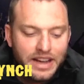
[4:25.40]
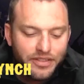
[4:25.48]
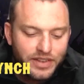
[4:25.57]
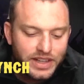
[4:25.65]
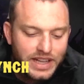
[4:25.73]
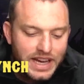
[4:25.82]

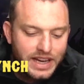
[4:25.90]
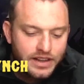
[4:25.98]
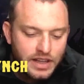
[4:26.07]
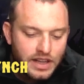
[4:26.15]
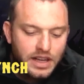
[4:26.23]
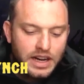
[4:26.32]
Yeah.
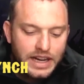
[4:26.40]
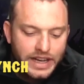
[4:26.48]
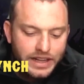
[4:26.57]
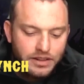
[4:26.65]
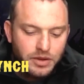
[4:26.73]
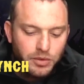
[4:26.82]

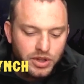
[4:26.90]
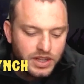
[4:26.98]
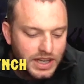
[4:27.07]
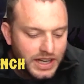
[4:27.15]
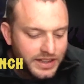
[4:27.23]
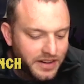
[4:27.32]
The one
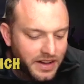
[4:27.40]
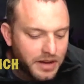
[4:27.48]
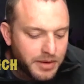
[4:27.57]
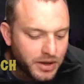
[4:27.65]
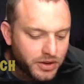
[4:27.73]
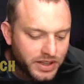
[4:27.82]
thing I'd say
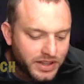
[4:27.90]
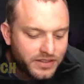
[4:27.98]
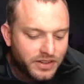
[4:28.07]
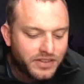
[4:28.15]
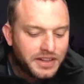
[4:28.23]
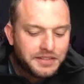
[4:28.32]
about it
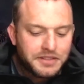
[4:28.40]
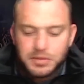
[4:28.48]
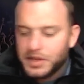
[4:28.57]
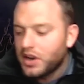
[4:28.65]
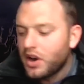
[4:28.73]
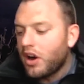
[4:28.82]
is there seems to
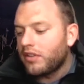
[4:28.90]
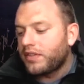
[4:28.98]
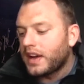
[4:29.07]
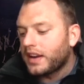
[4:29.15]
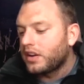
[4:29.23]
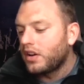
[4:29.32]
be an awful
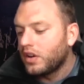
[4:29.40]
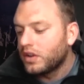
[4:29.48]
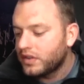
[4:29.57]
lot of calls.